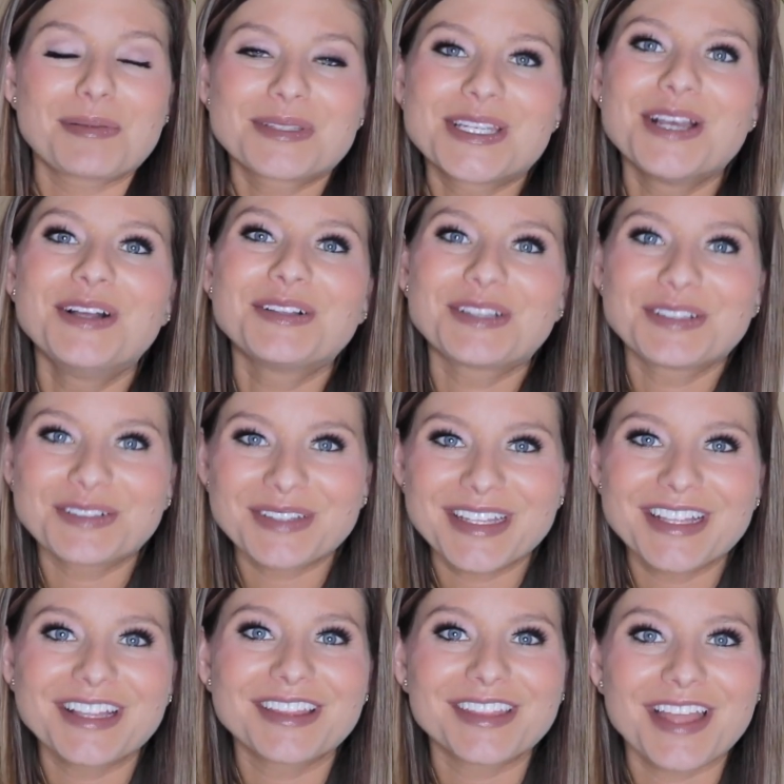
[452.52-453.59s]

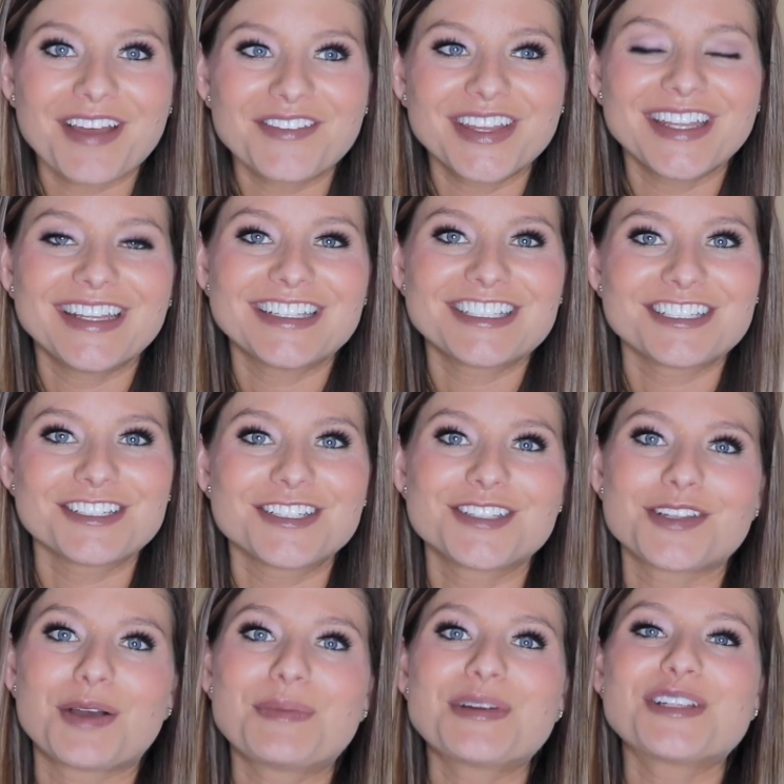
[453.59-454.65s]
absolutely love it. It's just
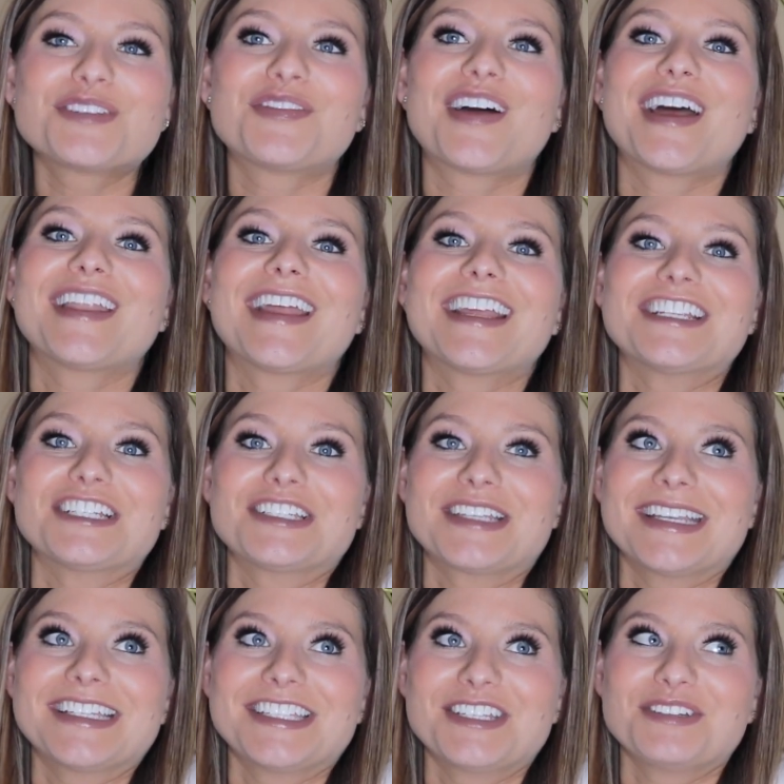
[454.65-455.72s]
so much fun. I just
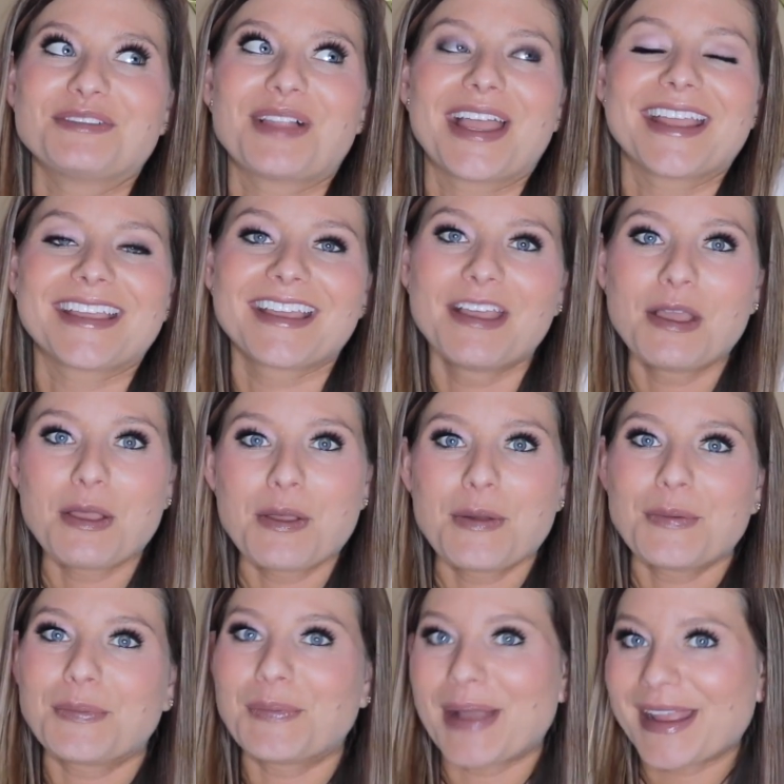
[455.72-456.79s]
get to like
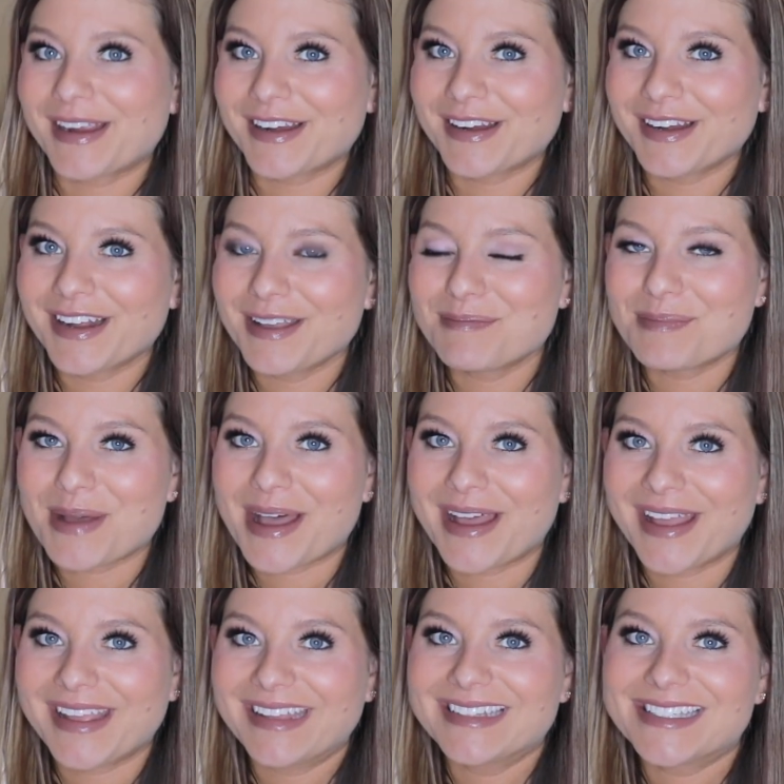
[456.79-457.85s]
wear and
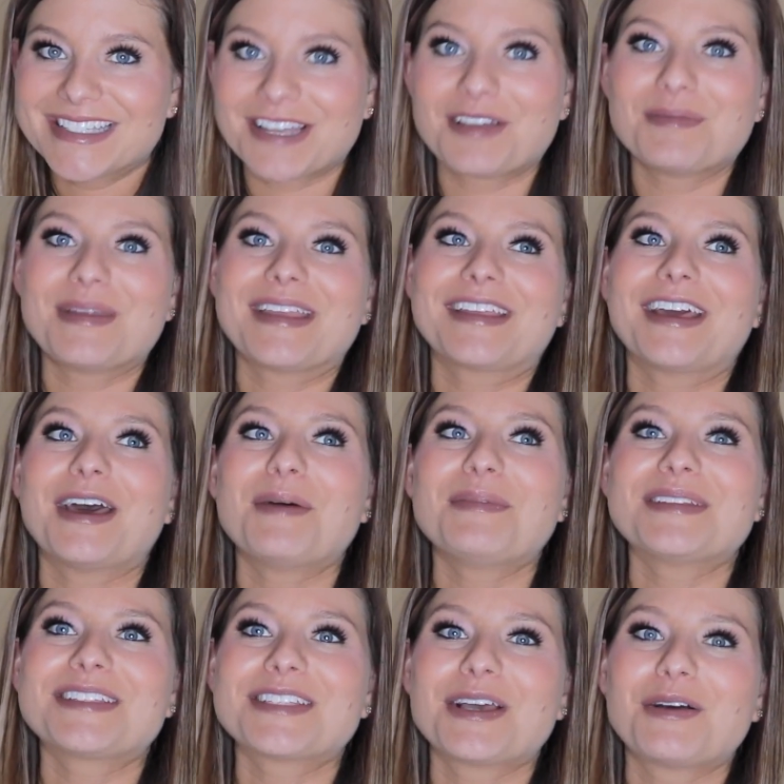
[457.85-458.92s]
buy and sell makeup.
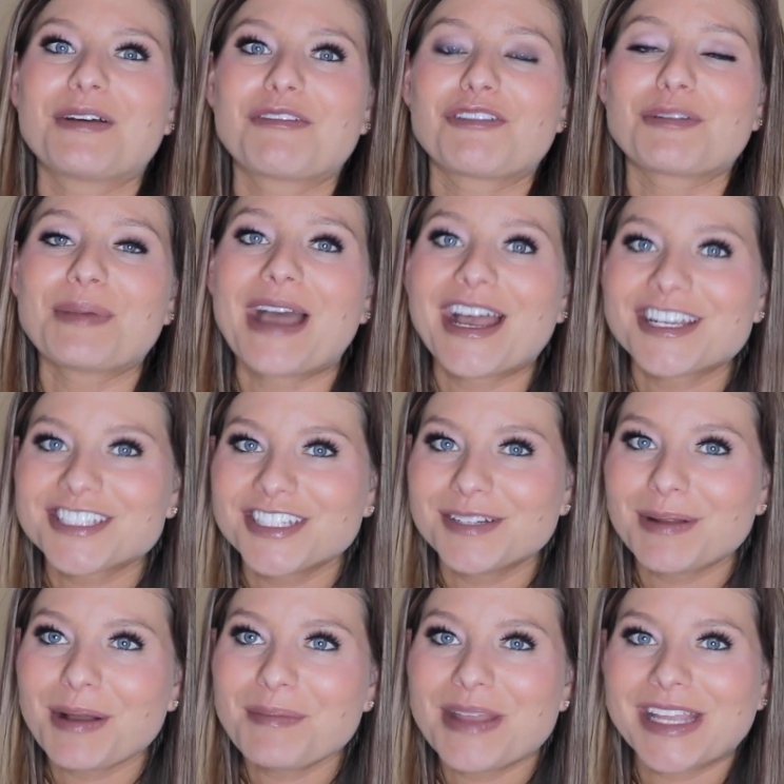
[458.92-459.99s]
So if you're
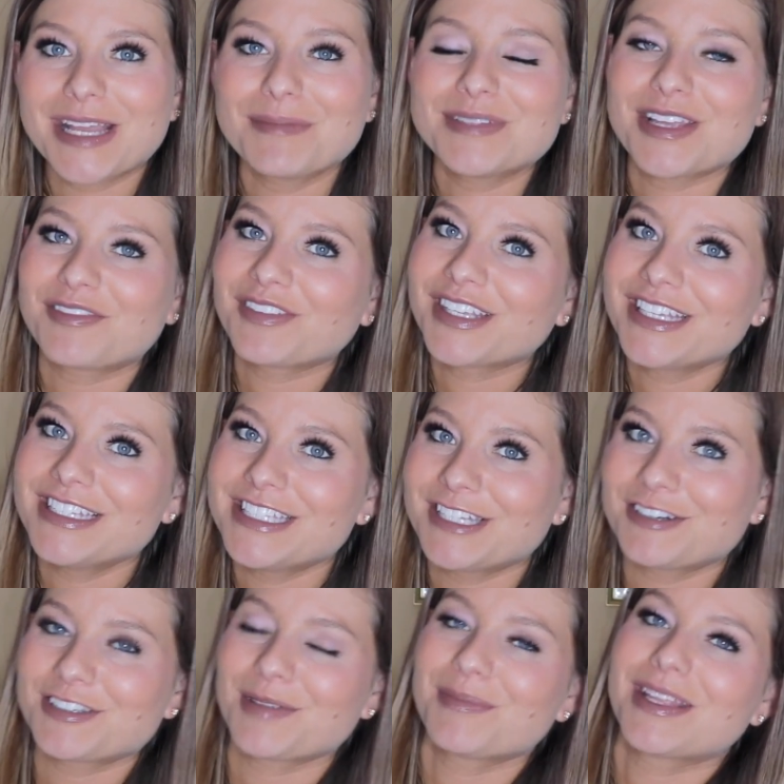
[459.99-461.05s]
passionate about makeup, definitely
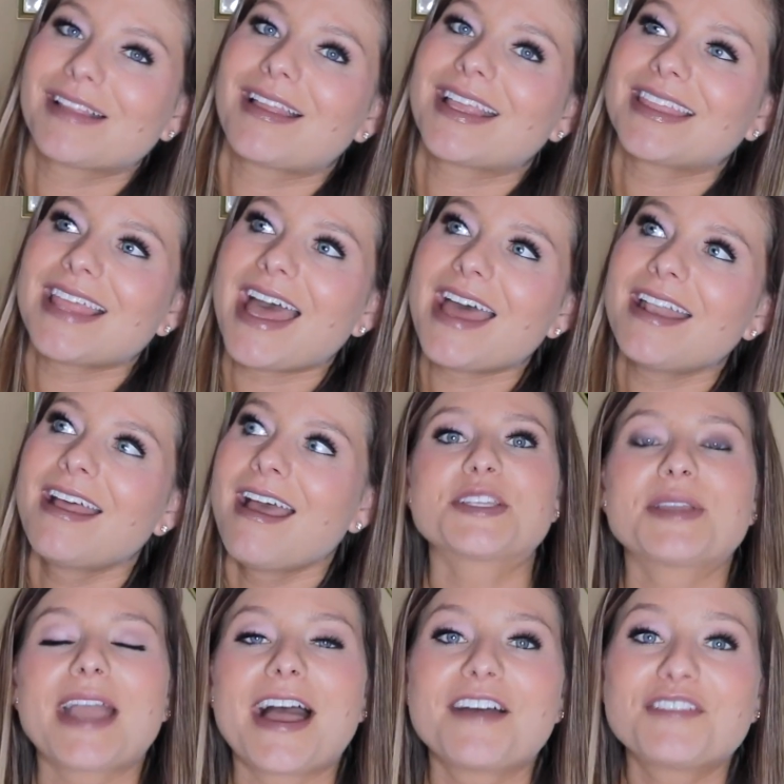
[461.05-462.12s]
consider something like that.
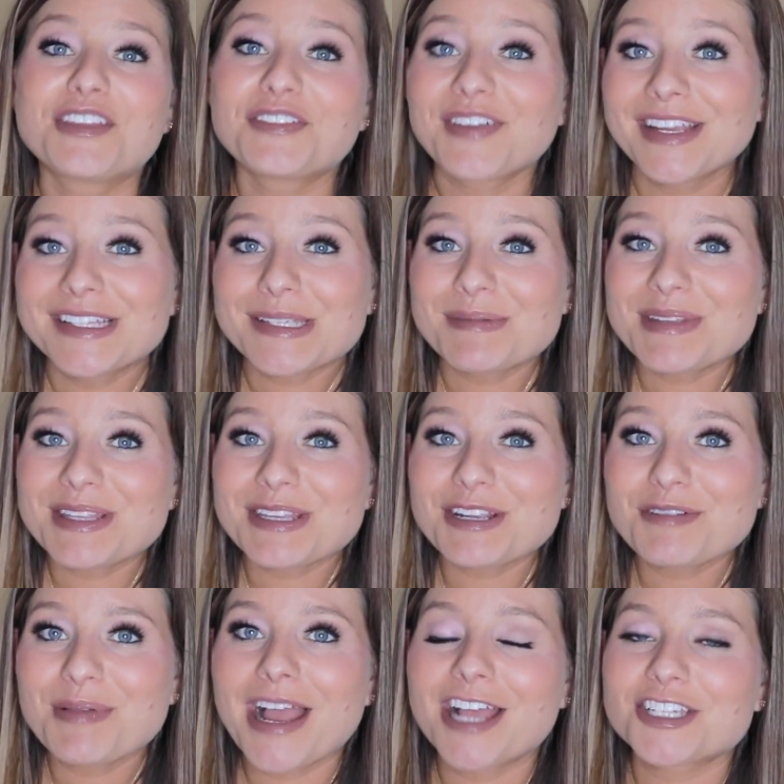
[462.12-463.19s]
So yeah, if you find something
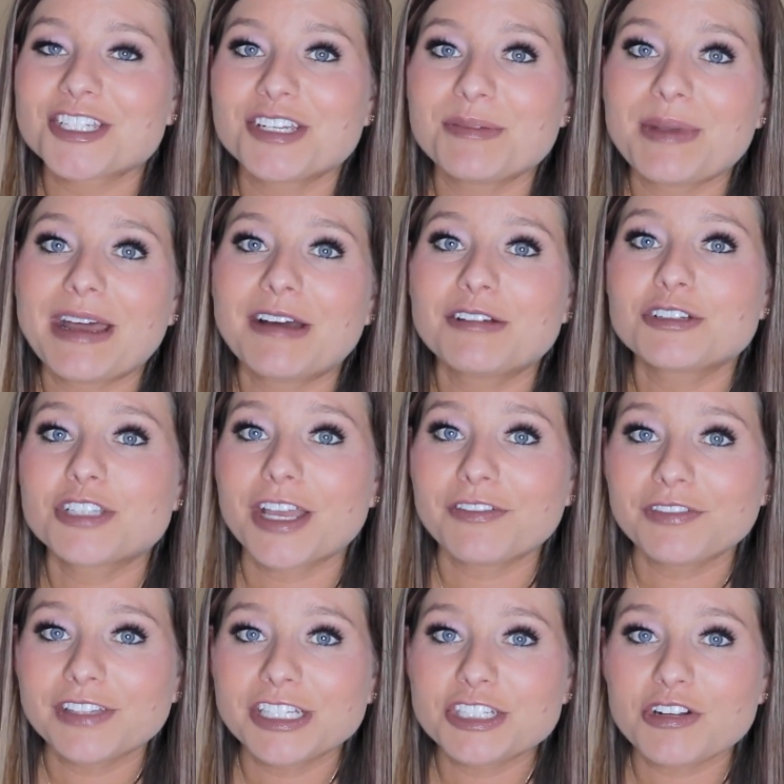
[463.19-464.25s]
that you're passionate about,
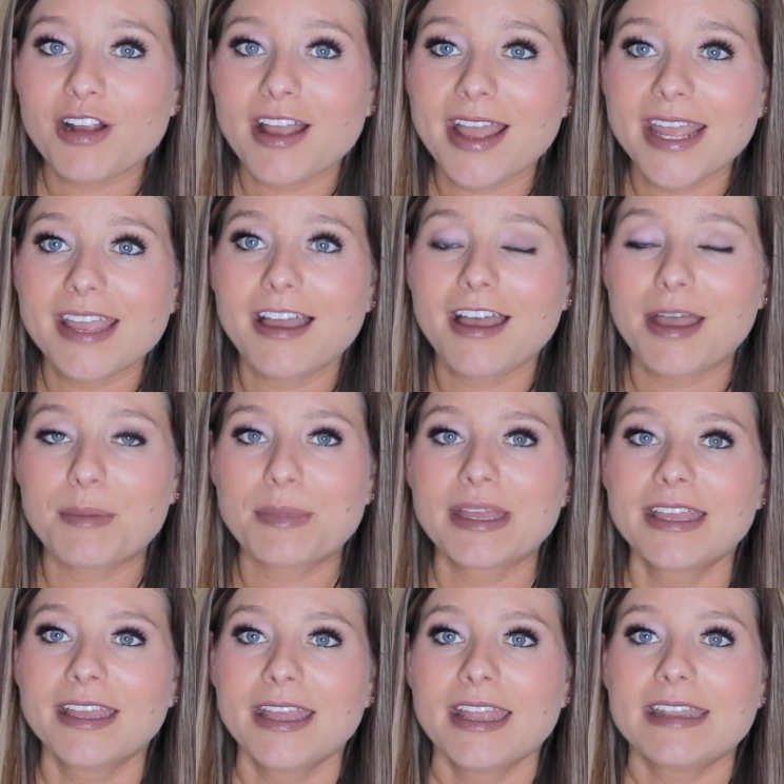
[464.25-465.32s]
definitely try
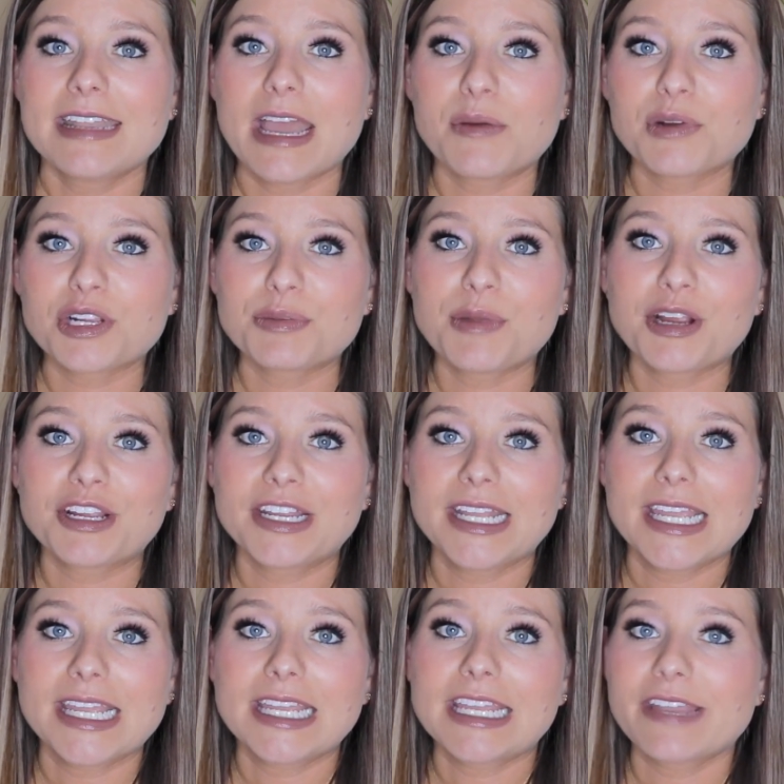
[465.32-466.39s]
network
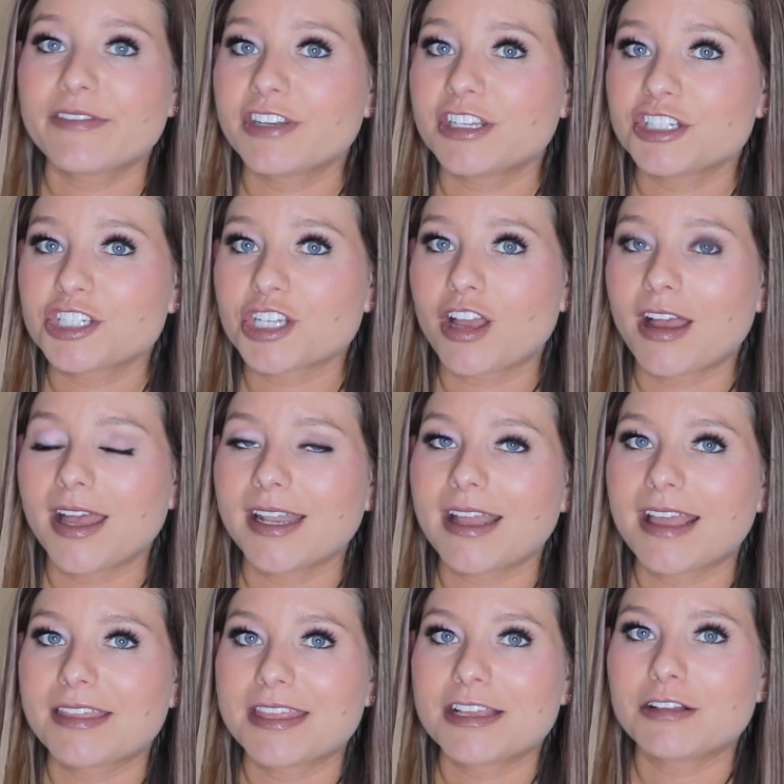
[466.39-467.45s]
marketing, give it a shot.
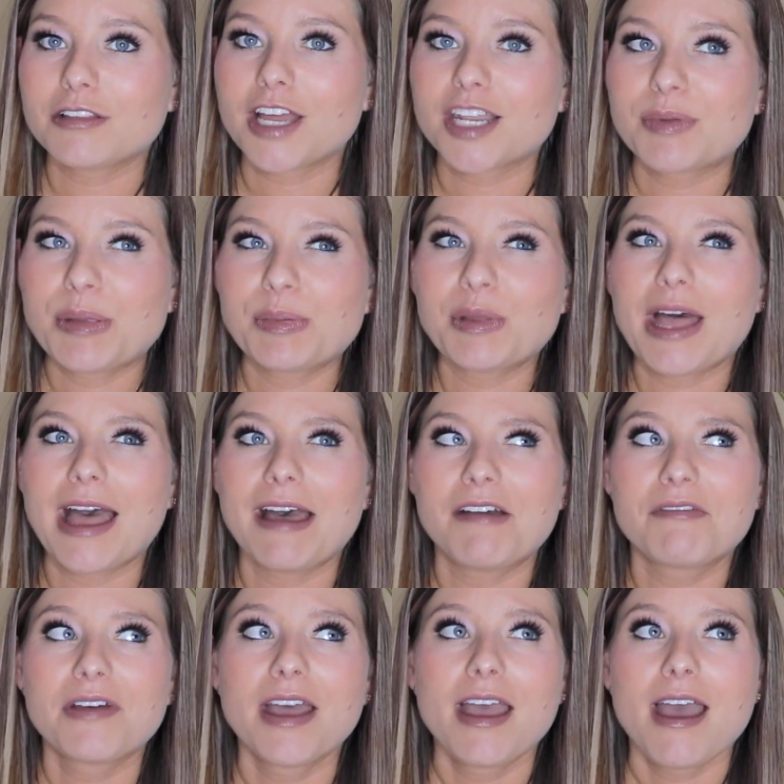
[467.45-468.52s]
I think a lot of people
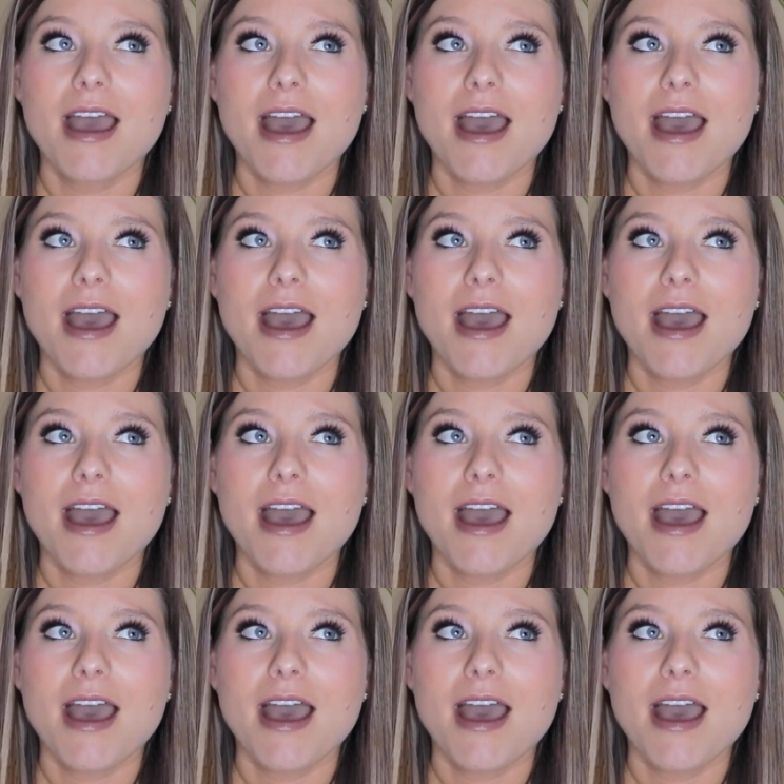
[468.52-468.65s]
have,